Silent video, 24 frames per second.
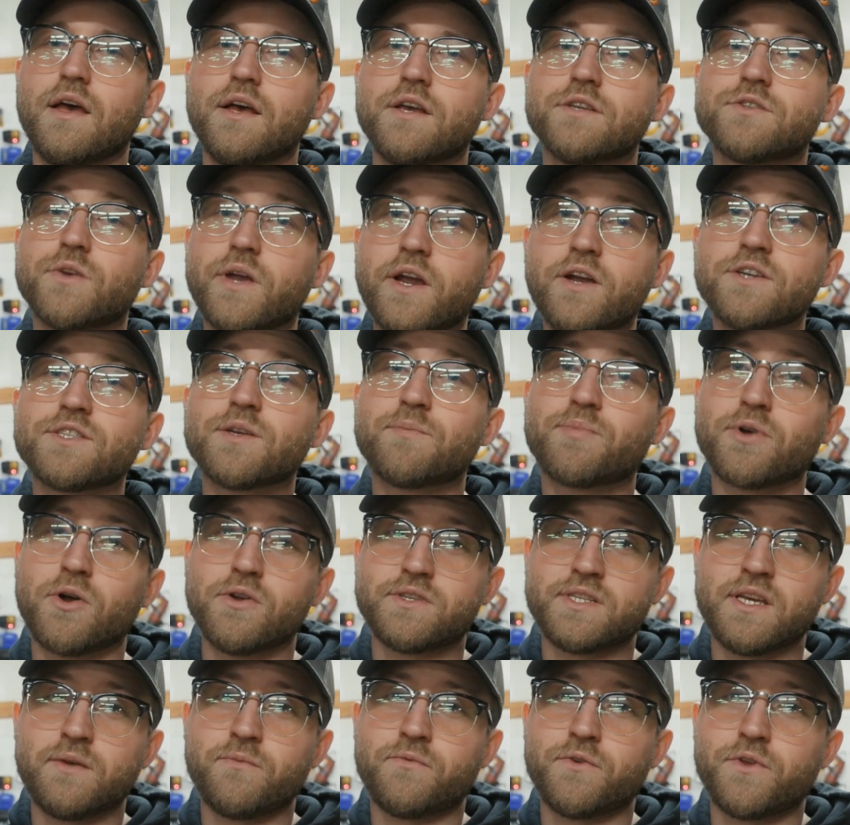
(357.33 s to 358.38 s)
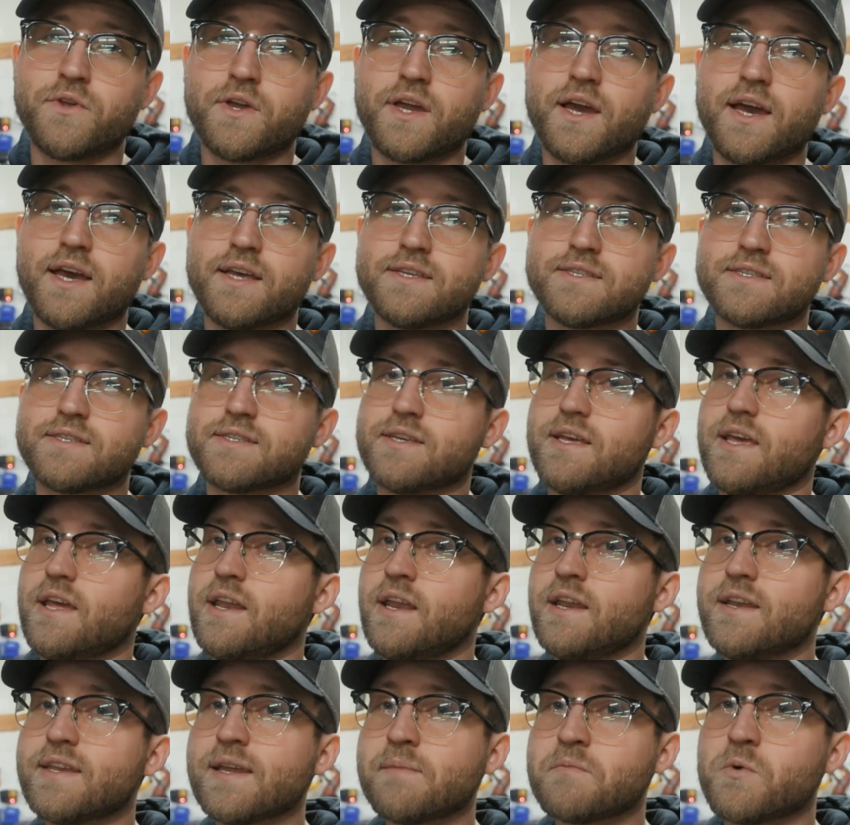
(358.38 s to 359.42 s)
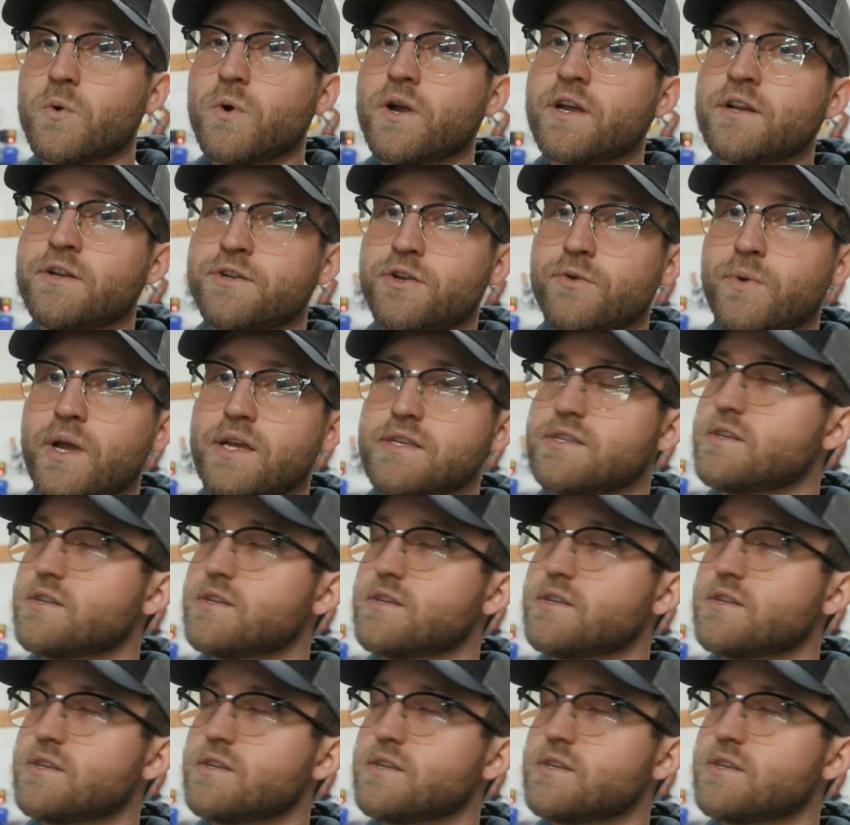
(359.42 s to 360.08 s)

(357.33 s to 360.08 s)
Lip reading: So here's a pro tip for you guys. Anytime you're working on your race